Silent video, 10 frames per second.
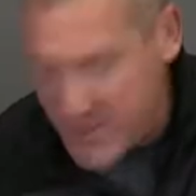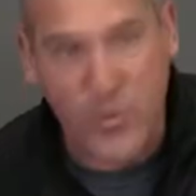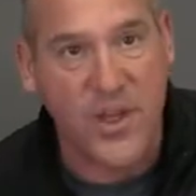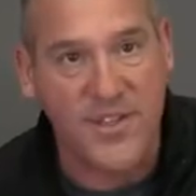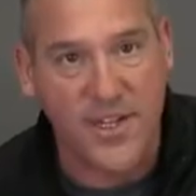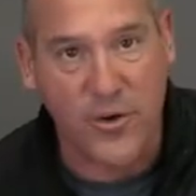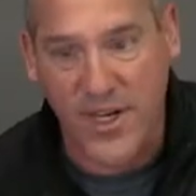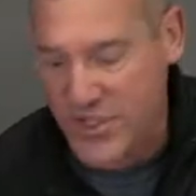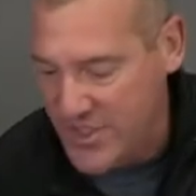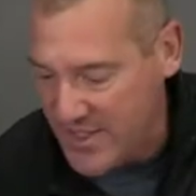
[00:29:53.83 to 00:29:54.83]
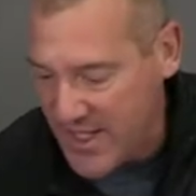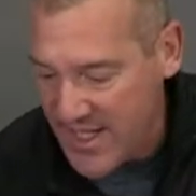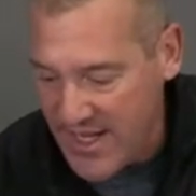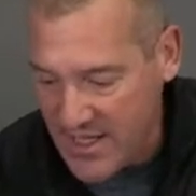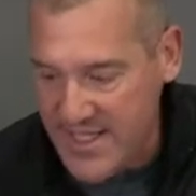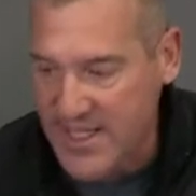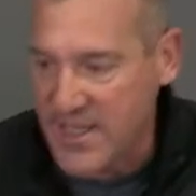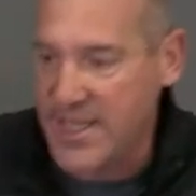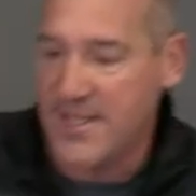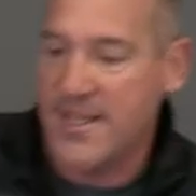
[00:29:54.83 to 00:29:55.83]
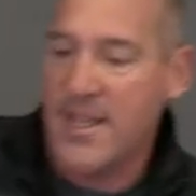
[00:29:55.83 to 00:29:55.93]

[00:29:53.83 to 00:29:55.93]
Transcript: as well as aeration, LED lit.